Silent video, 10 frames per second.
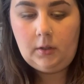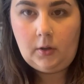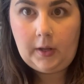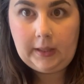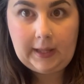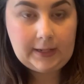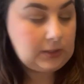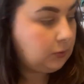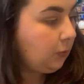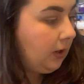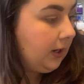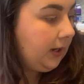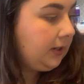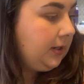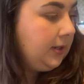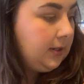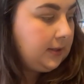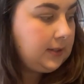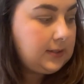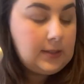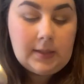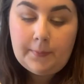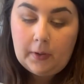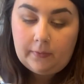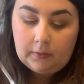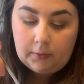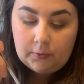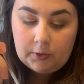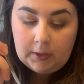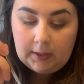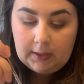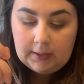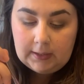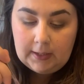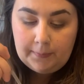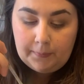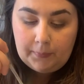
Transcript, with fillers: Okay, last one. This is the buffalo chicken dip